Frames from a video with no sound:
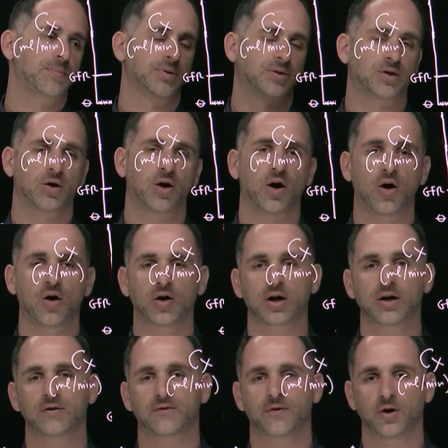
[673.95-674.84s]
but they're
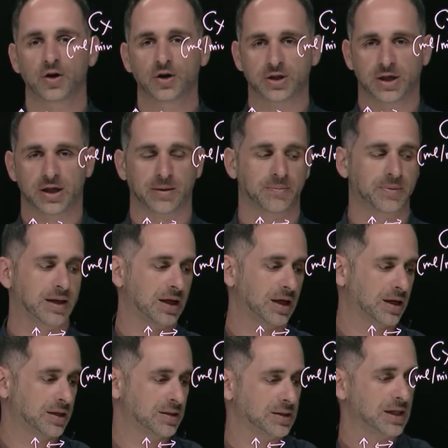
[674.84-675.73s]
all converging
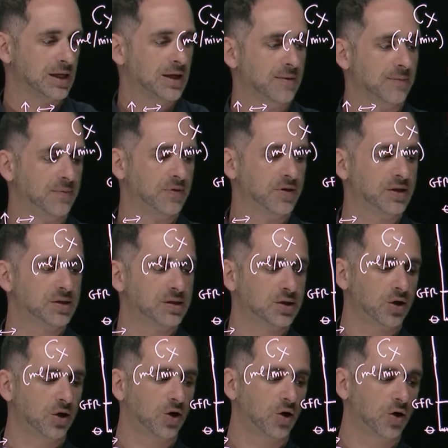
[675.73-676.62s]
because
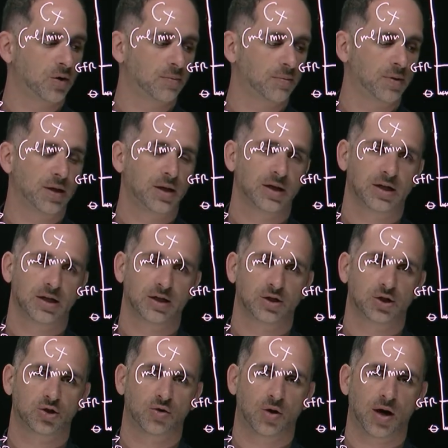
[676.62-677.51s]
this term
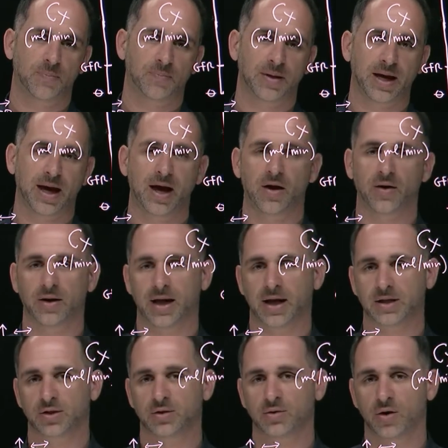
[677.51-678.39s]
is dropping
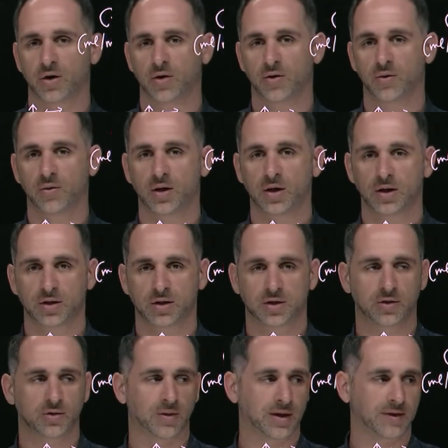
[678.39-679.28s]
out as you go
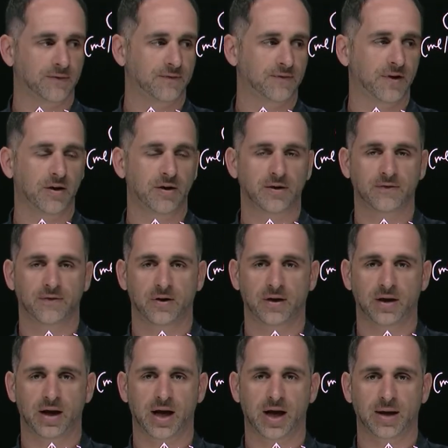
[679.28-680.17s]
to a very,
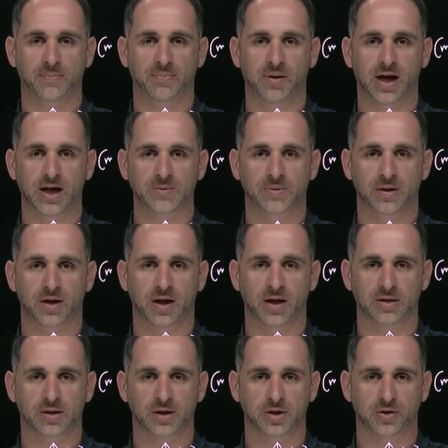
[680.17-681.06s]
very high plasma
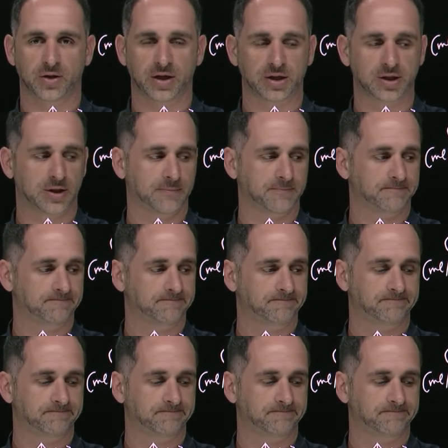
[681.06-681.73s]
concentration.